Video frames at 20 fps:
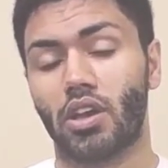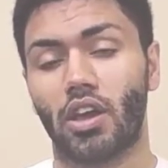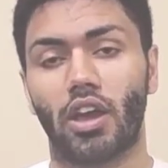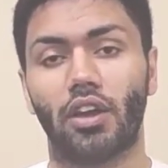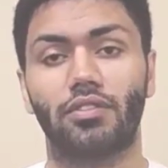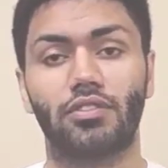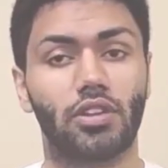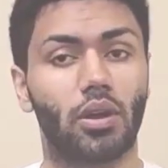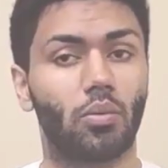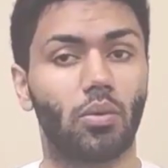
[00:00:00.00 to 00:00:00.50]

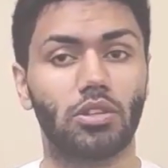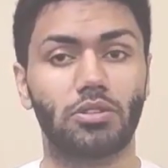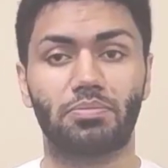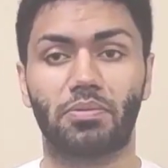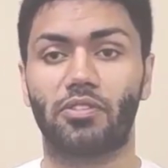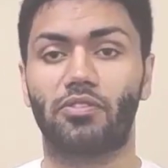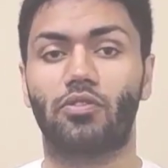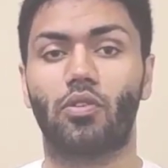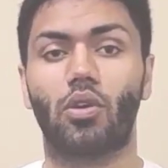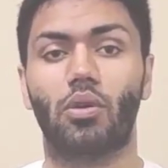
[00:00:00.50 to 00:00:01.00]
If someone's
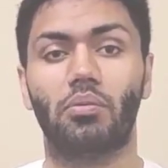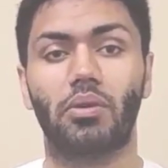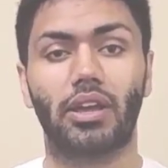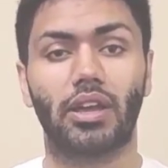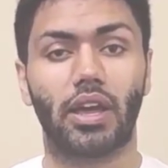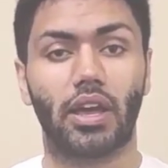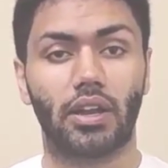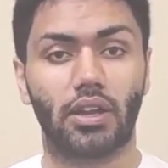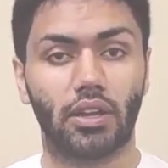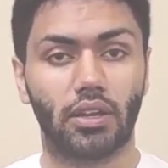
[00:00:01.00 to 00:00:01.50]

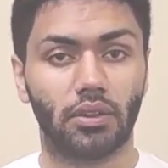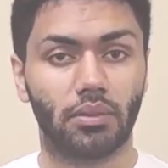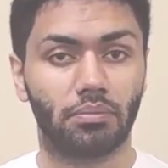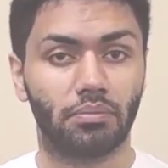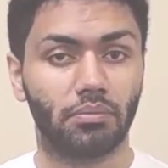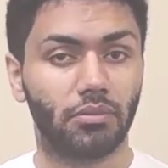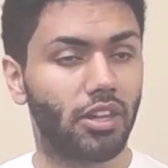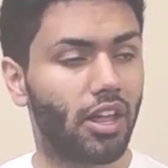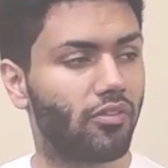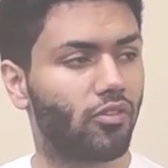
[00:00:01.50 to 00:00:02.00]
performing at a
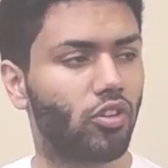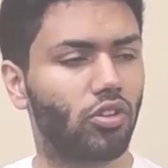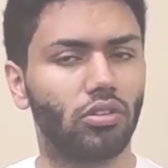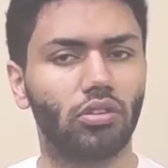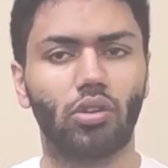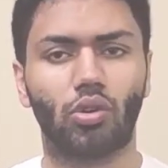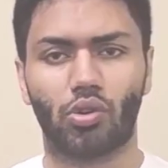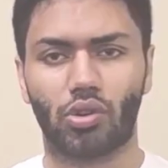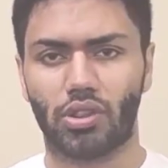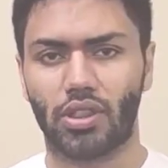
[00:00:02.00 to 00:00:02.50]
level
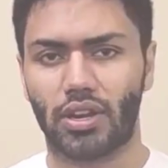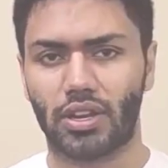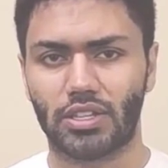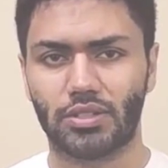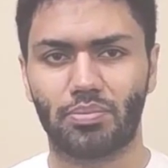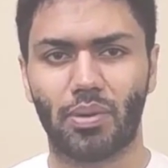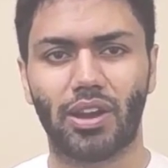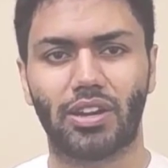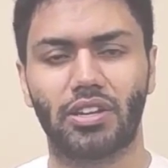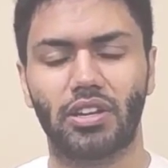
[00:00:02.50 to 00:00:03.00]
lower than
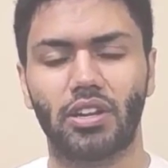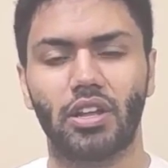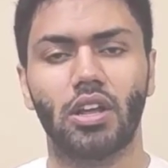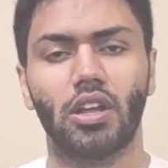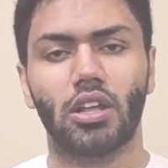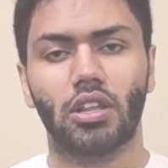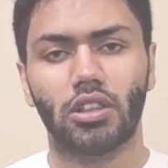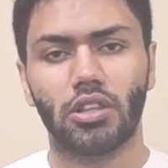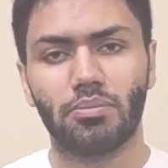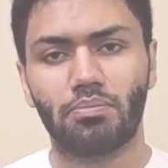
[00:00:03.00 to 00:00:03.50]
expected,
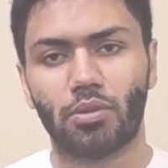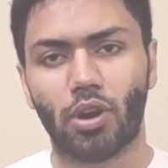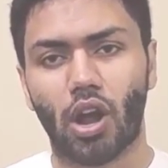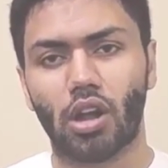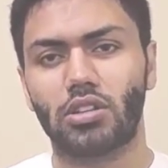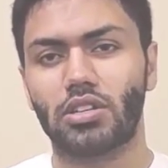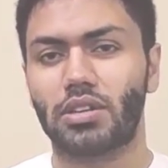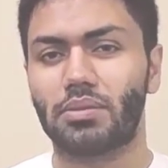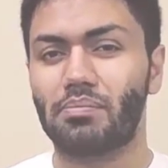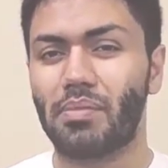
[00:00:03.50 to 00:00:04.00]
the
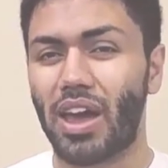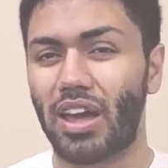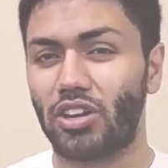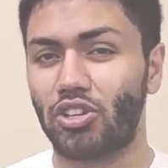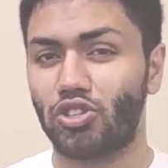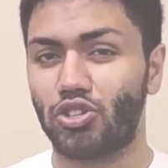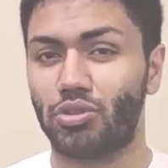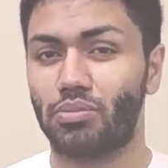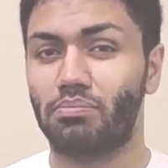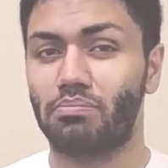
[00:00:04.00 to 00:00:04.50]
project
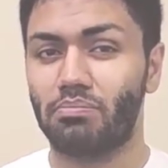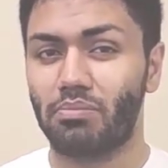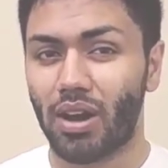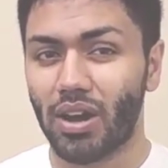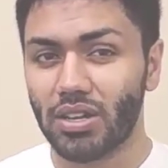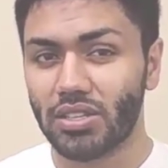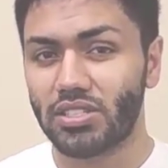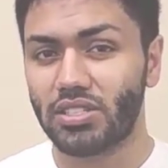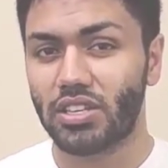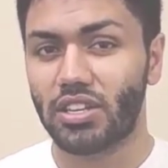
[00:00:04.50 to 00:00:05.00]
manager
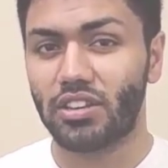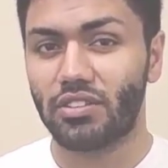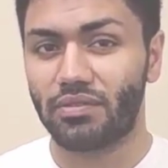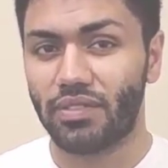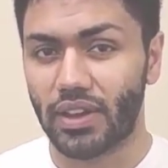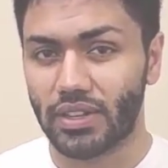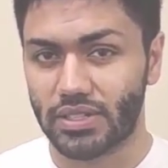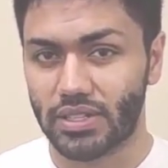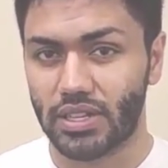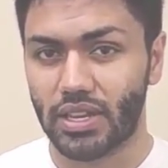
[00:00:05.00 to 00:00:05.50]
must
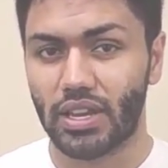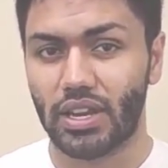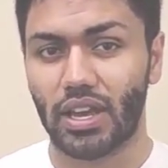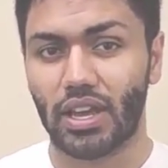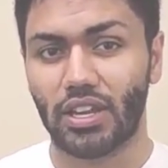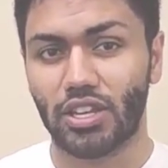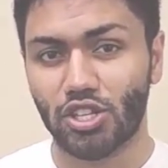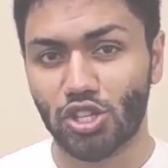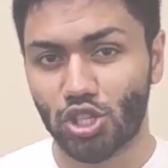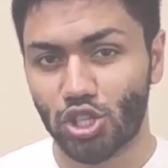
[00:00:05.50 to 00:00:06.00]
investigate
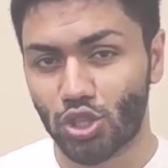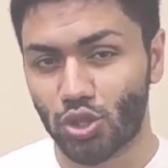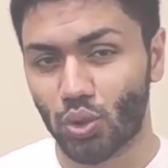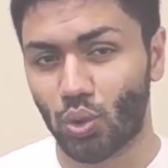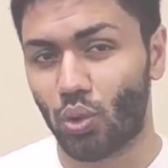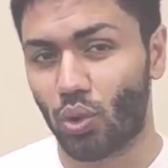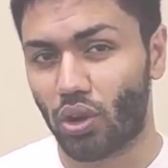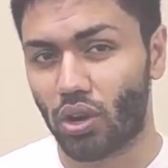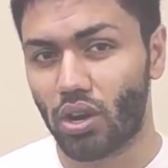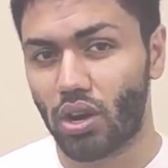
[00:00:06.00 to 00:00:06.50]
and
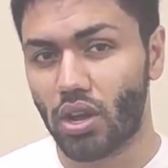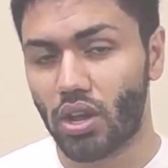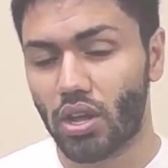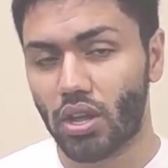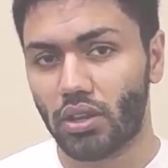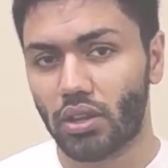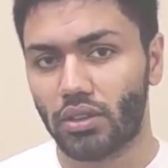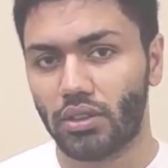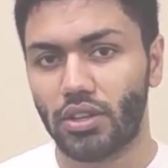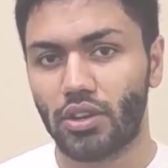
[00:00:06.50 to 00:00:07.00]
ensure
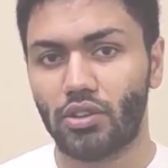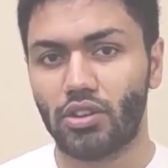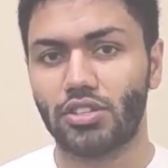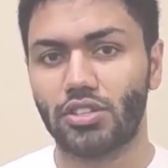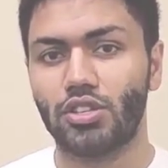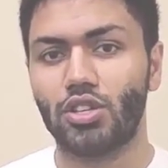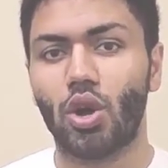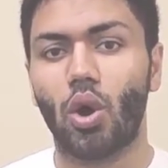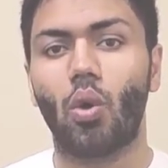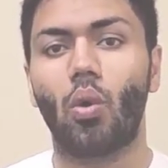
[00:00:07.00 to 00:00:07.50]
there
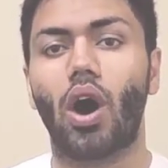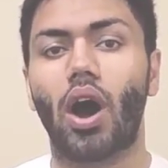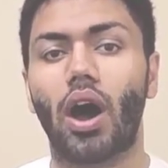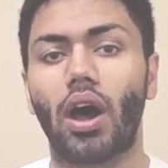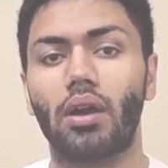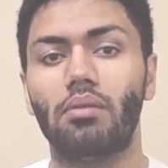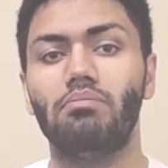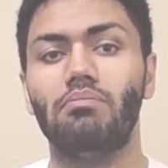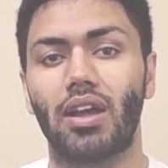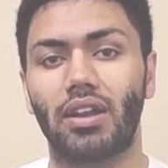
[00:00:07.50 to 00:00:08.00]
is no
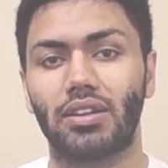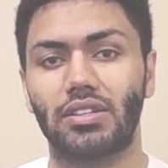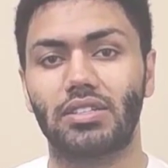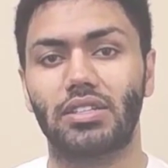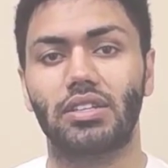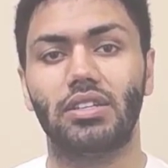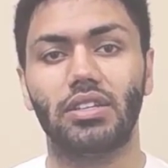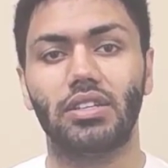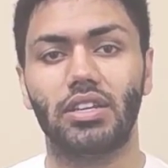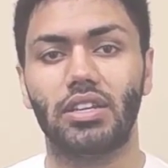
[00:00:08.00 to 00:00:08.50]
unmet
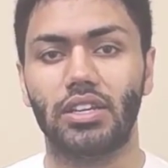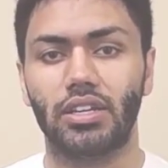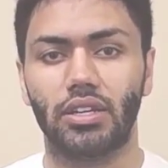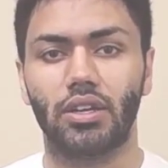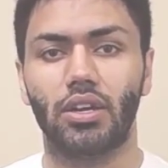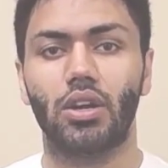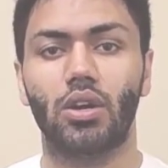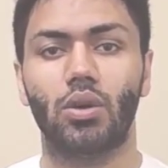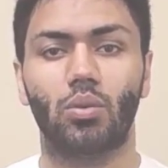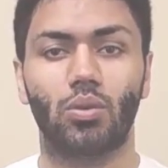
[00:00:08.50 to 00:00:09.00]
need
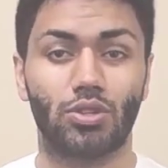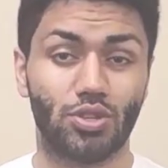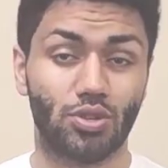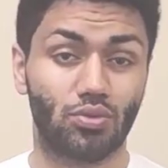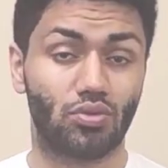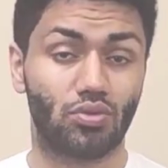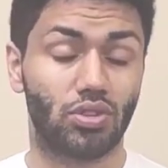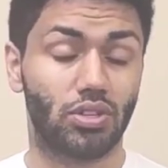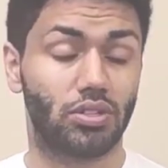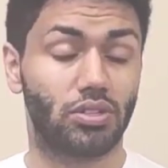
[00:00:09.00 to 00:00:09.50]
which
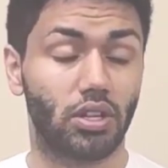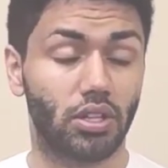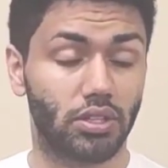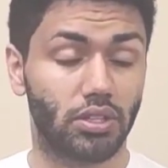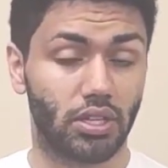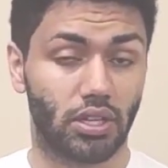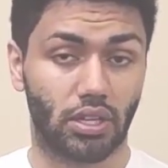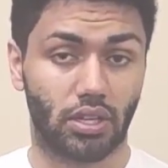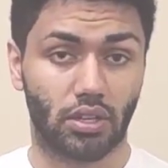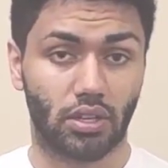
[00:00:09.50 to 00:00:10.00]
is
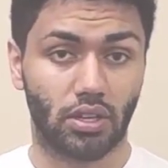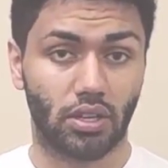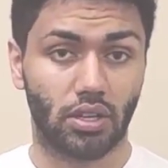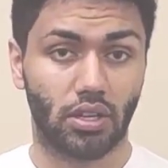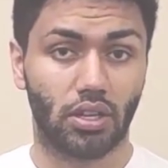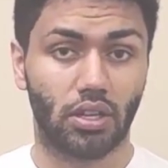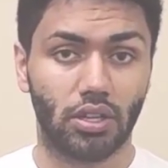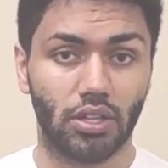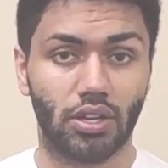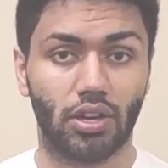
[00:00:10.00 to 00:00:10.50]
resulting
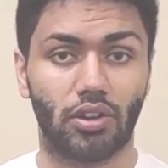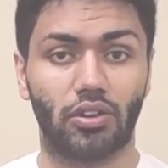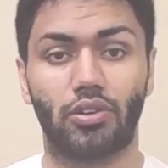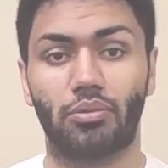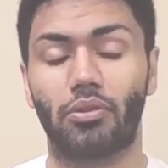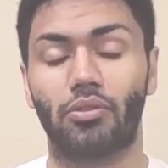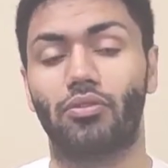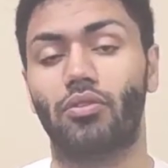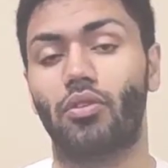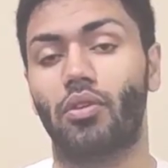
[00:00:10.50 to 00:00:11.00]
in the
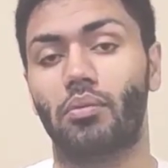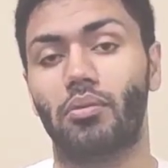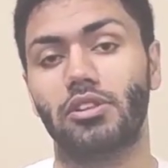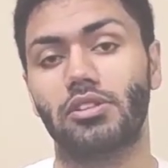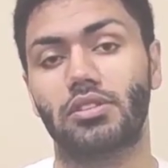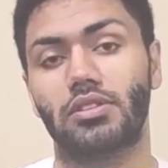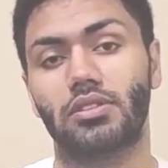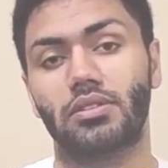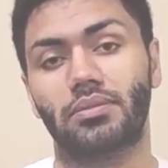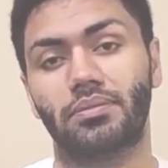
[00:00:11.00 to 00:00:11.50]

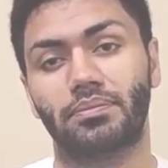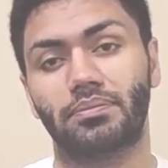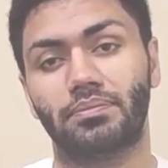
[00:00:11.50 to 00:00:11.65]
underperformance.